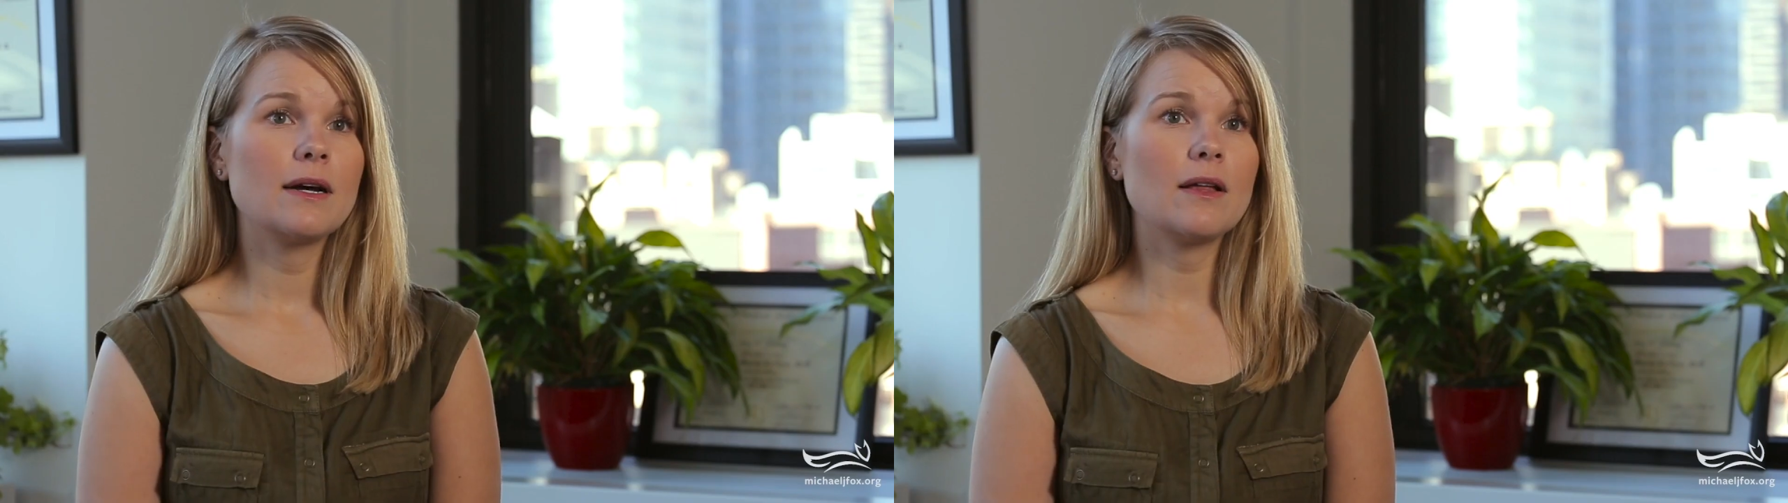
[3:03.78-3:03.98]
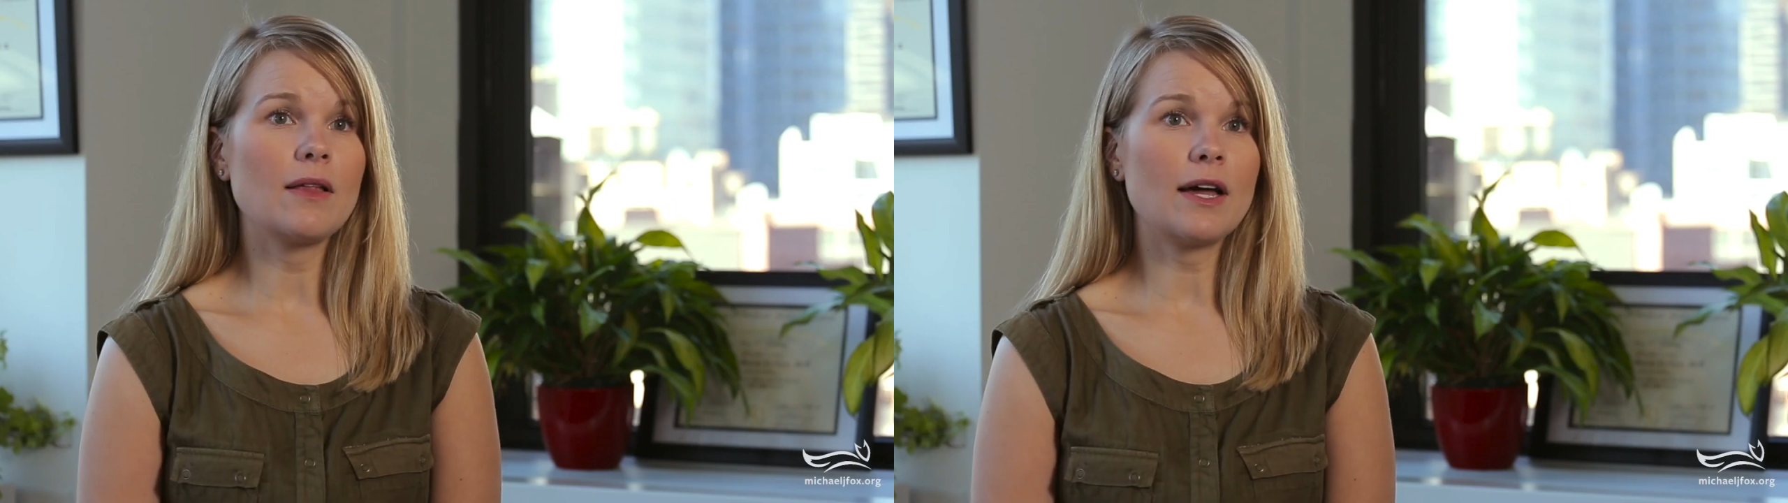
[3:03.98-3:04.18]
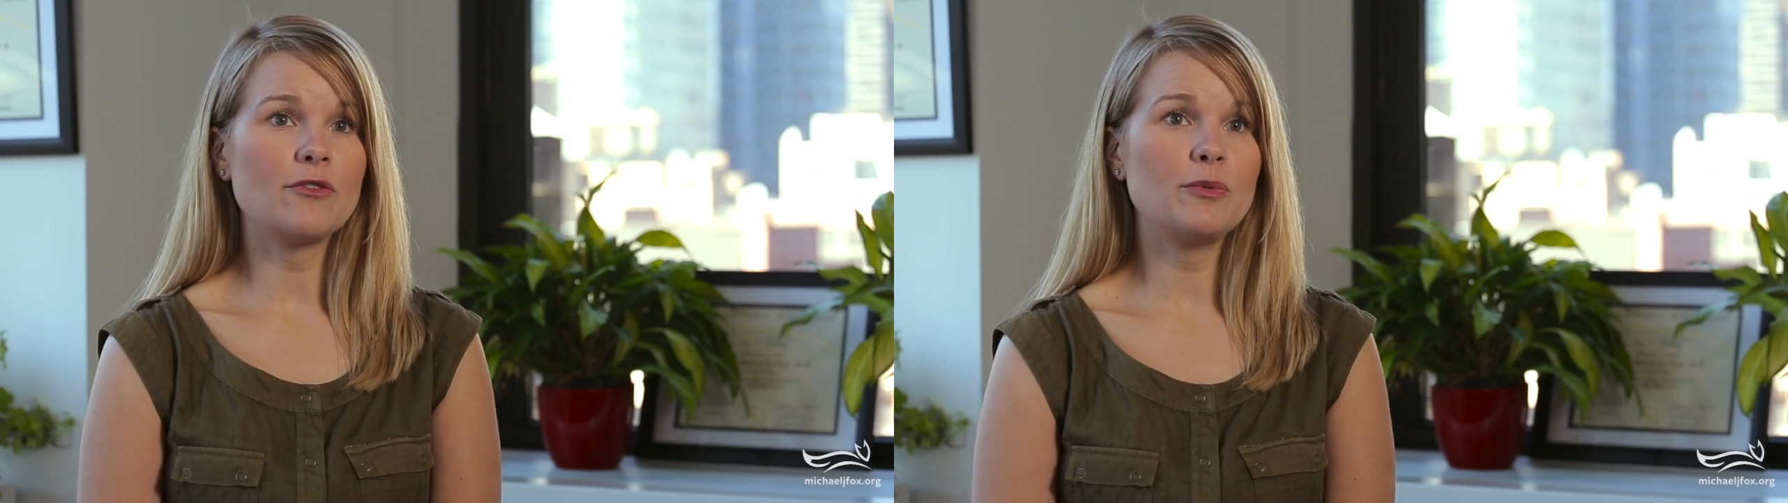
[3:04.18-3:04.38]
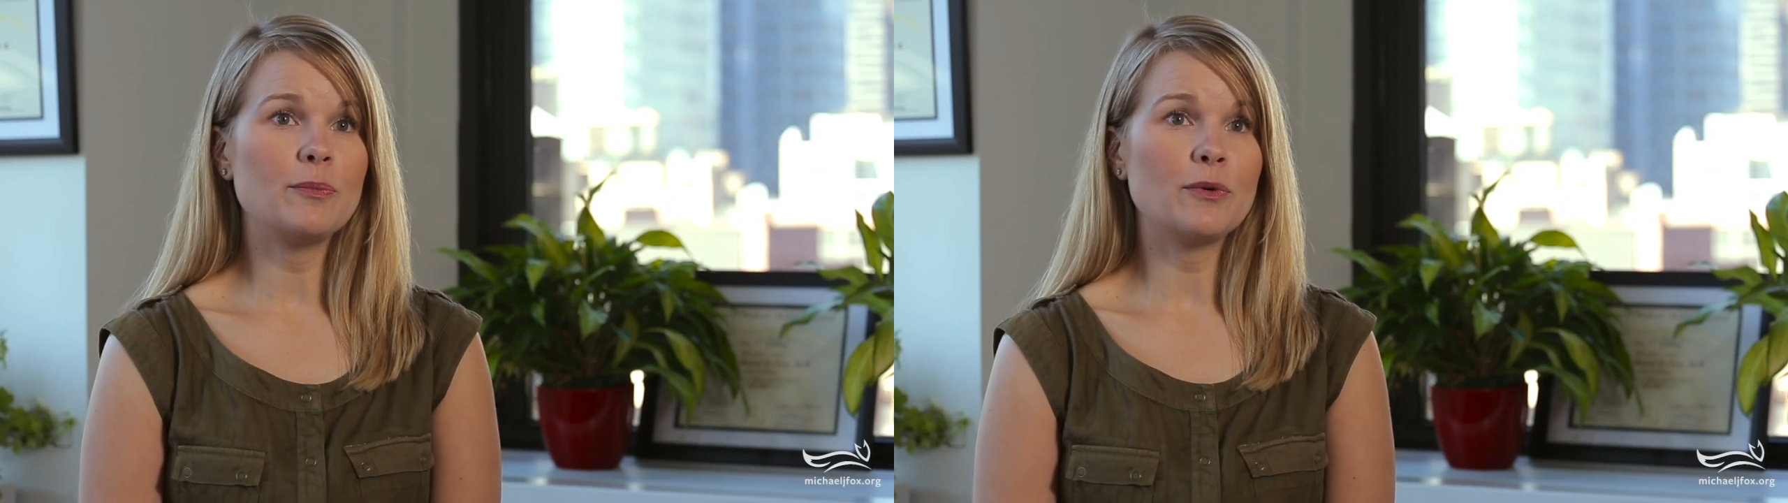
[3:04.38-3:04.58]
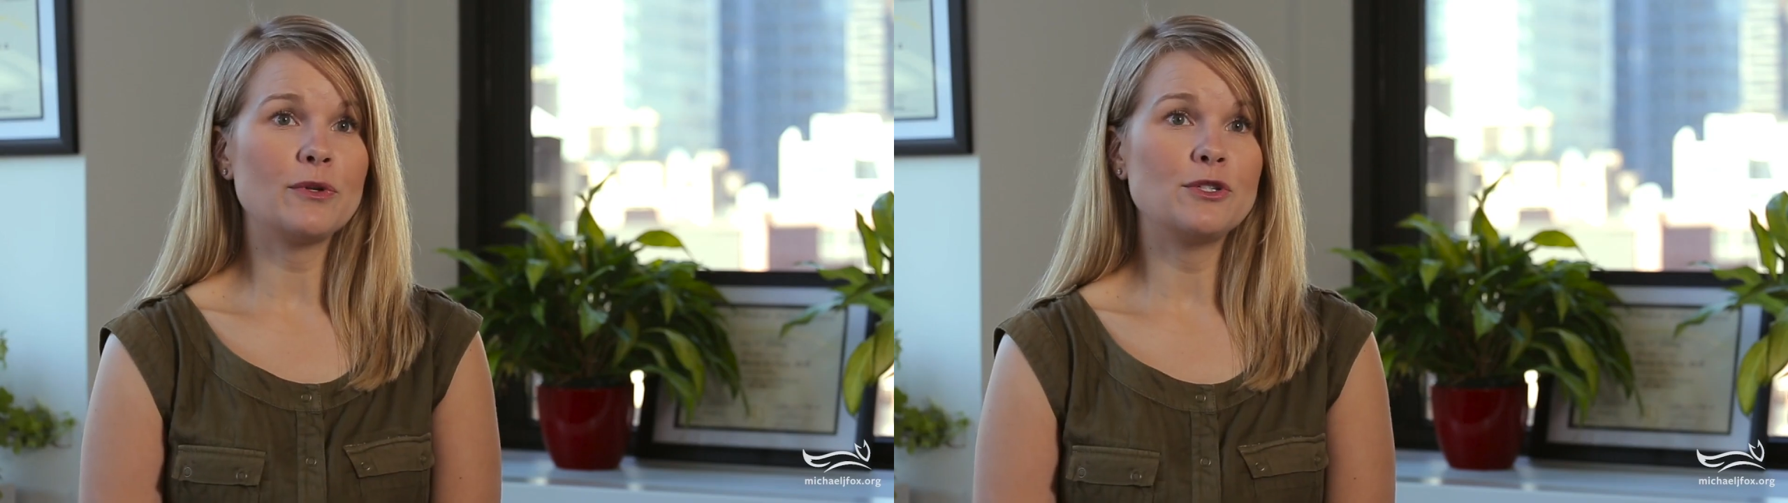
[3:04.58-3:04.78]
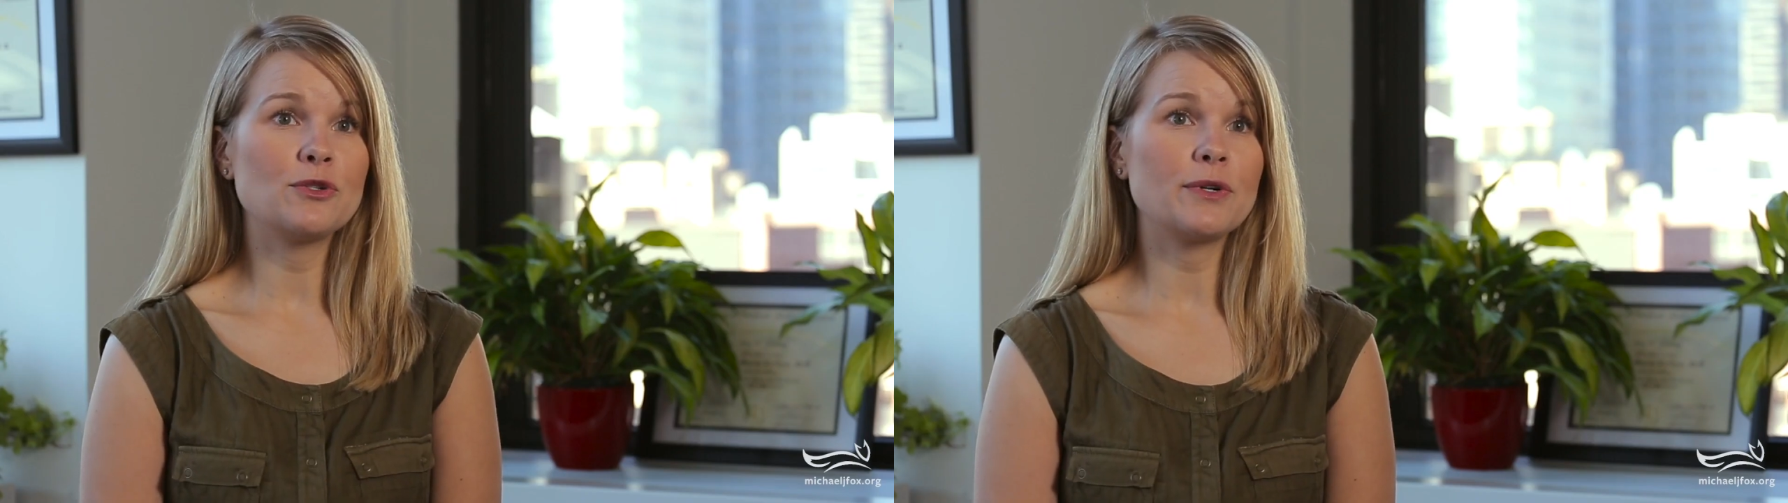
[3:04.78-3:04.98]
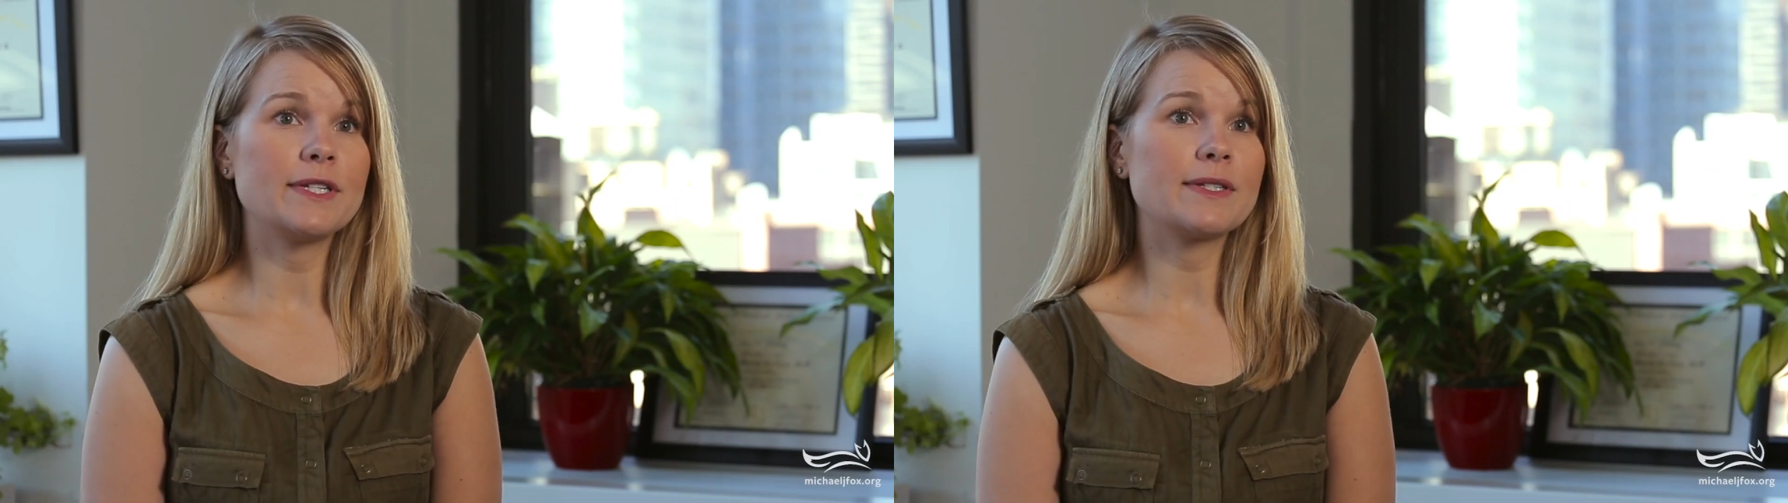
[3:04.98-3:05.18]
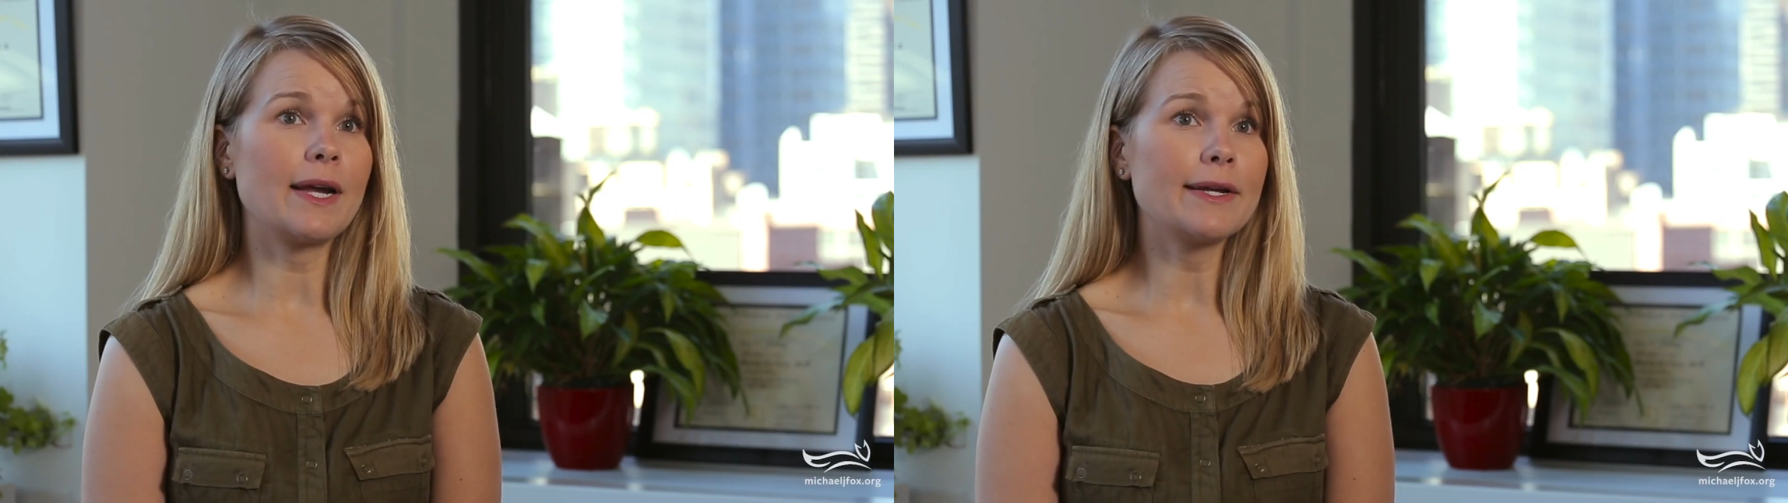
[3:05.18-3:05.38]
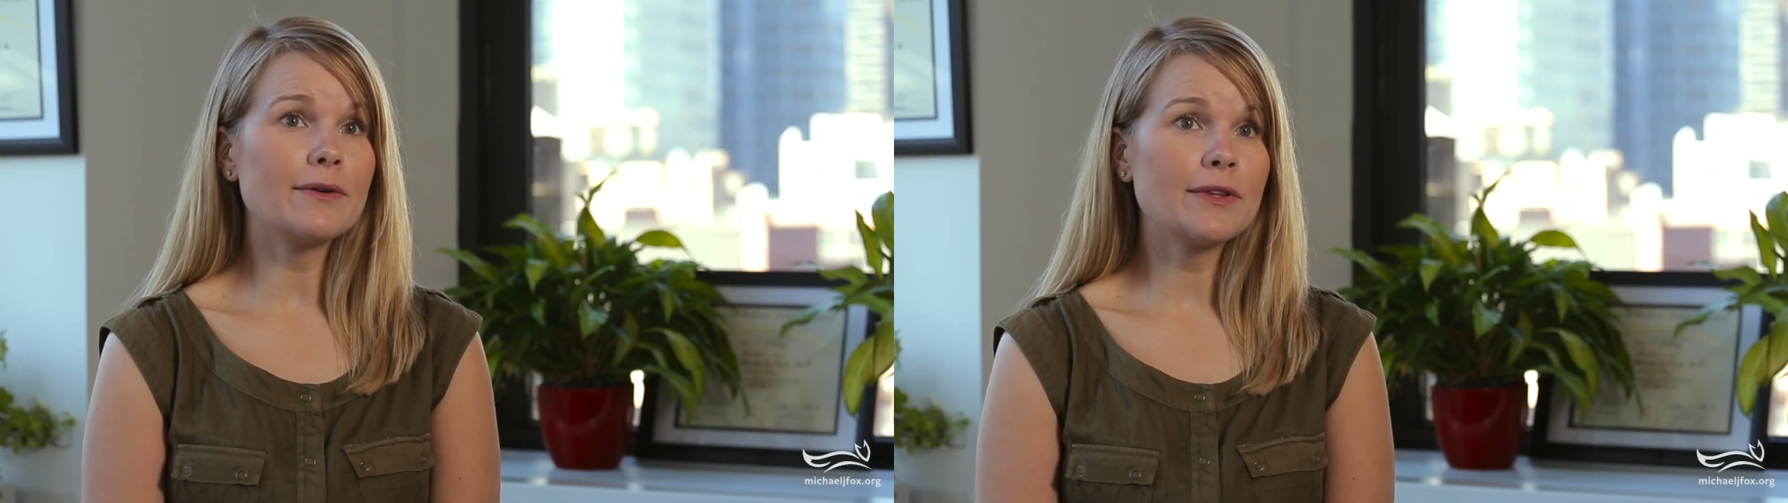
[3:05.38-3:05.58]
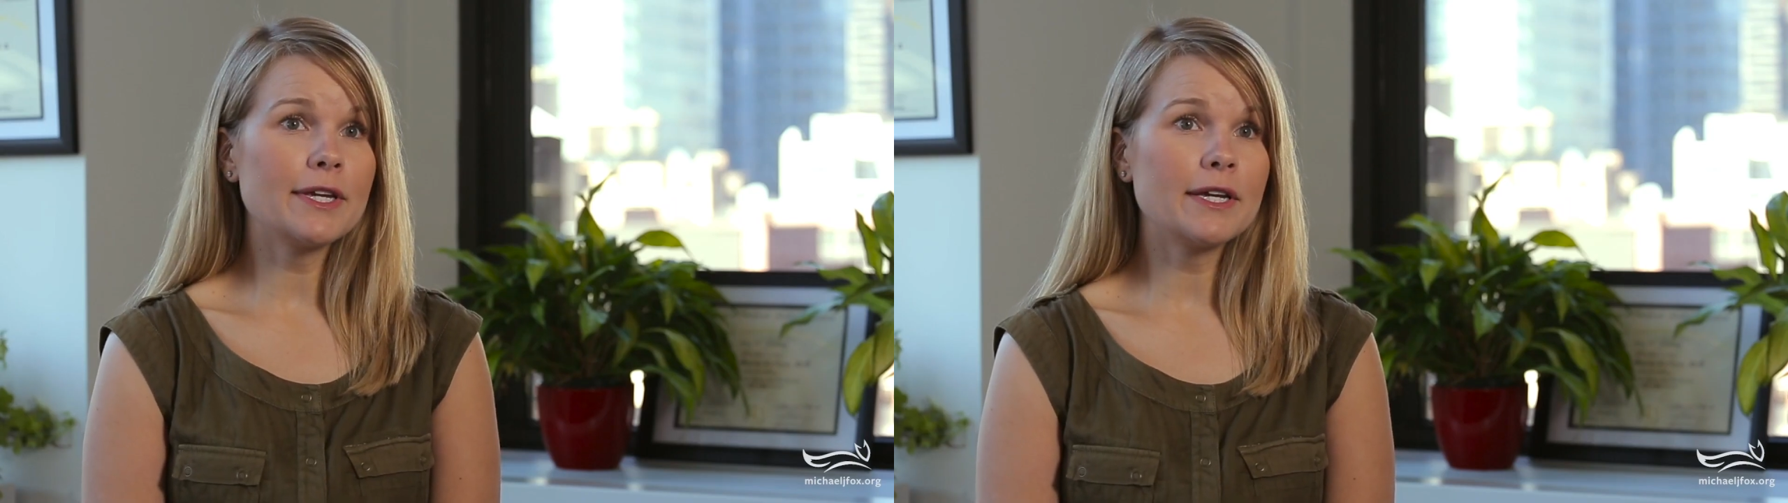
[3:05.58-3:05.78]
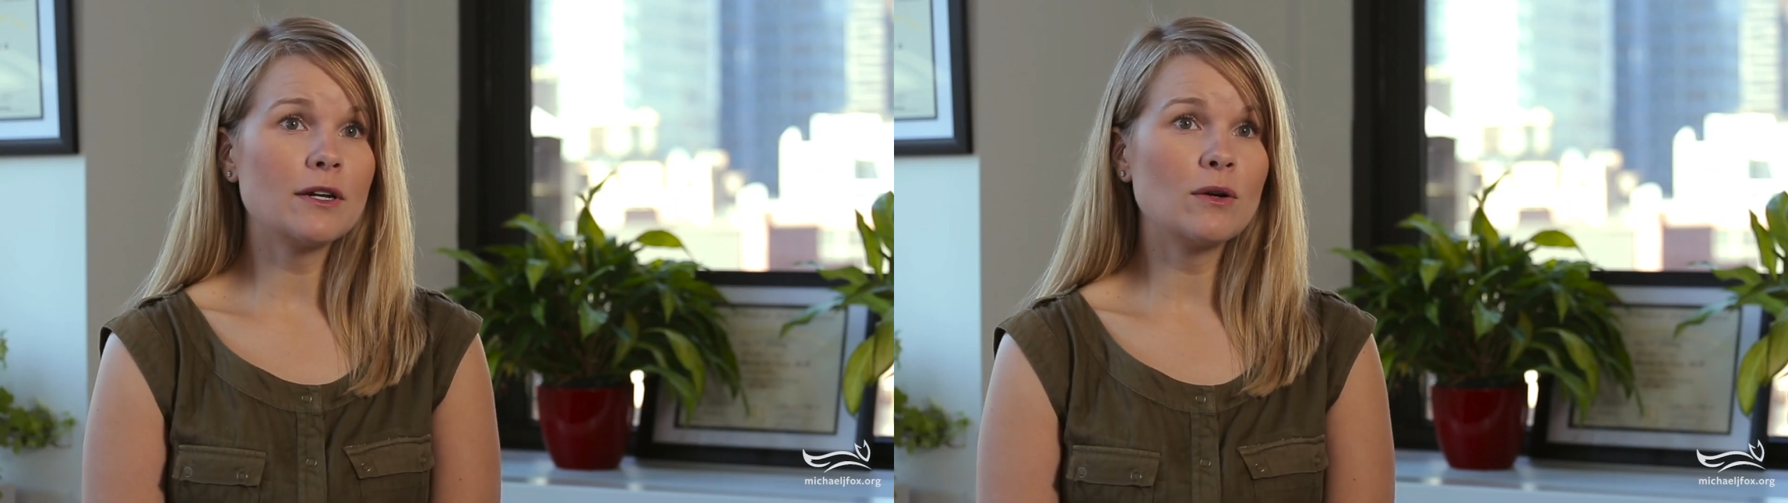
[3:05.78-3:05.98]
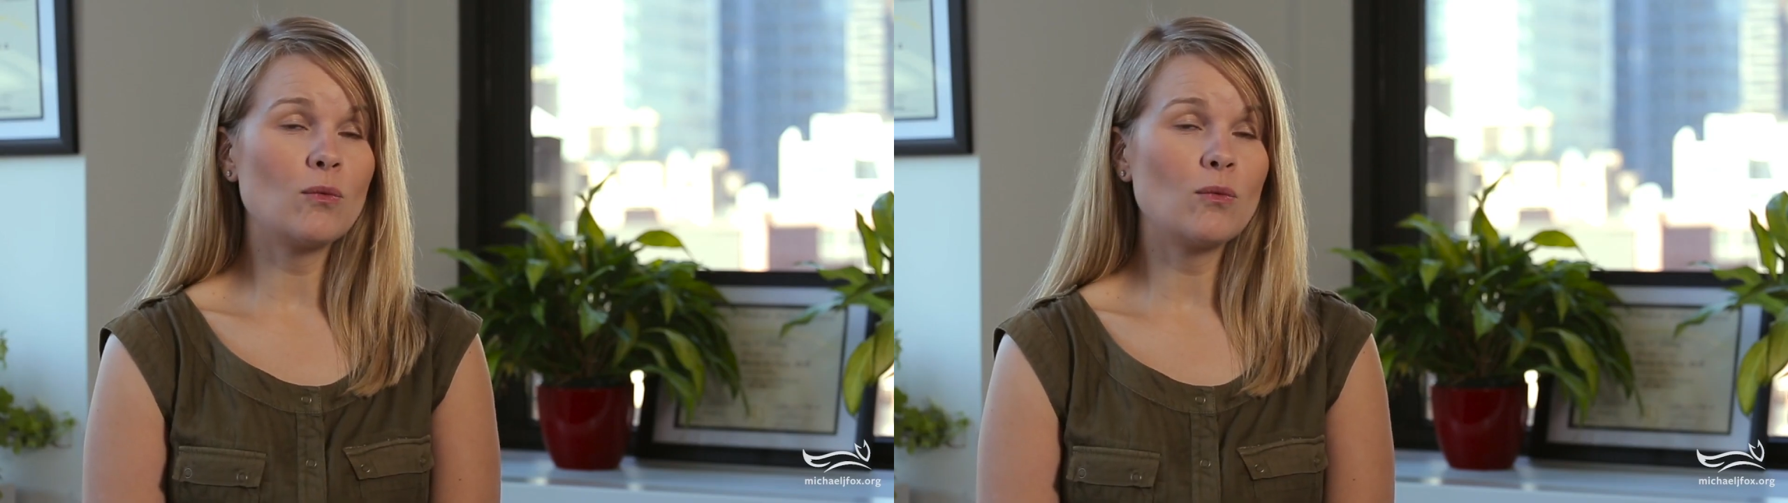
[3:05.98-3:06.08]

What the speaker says: A lot of people enjoy cycling,